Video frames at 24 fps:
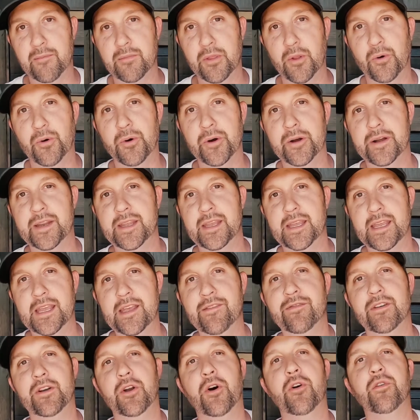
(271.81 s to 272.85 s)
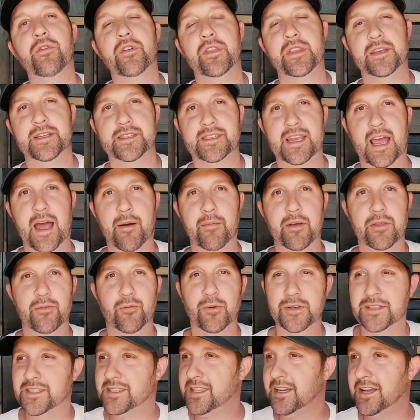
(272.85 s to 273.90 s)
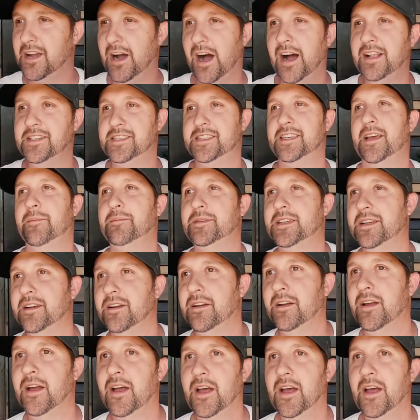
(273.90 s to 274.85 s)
Lord even over the Sabbath." What's the concept here?